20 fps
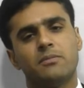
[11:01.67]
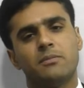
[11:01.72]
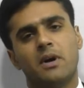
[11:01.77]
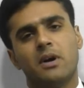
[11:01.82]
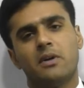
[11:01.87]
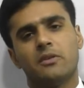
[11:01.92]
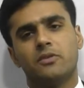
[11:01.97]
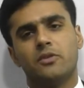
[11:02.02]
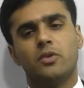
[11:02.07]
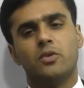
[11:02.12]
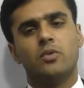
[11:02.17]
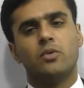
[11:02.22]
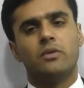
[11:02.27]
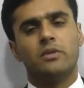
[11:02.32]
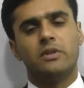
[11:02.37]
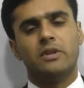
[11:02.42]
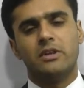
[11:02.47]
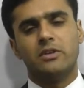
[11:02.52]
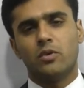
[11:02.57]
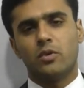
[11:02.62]
plus marks,
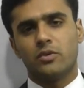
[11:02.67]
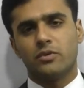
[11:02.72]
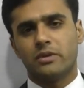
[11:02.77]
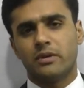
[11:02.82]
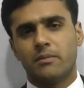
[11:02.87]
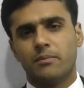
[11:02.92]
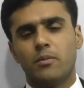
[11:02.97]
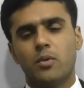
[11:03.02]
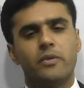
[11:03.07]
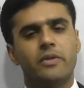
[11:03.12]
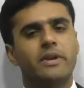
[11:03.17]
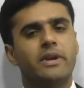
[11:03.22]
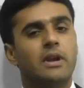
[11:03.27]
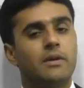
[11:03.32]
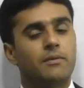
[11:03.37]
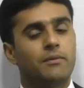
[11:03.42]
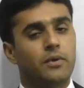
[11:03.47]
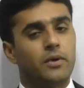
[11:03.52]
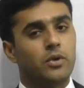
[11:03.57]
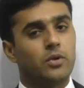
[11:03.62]
these notes are more than
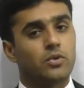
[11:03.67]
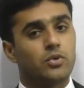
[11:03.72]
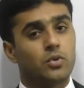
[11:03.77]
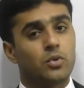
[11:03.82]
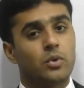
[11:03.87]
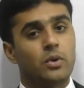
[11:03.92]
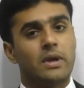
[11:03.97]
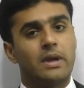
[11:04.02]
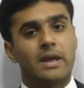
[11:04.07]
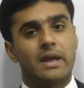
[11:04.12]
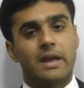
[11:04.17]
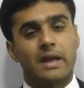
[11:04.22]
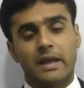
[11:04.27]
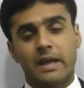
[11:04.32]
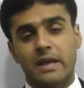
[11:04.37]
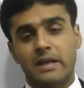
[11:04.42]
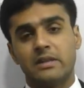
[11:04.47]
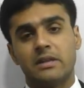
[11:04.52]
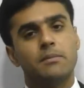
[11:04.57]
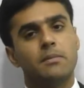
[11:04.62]
enough for you to
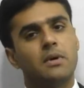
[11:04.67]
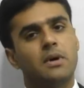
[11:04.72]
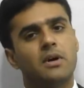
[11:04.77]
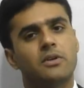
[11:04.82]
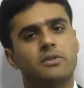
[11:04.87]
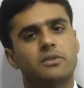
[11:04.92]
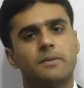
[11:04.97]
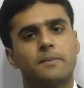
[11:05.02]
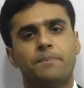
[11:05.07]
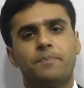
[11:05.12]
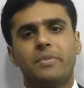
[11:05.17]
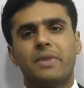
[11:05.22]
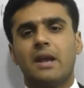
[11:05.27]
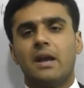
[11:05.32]
get them marks.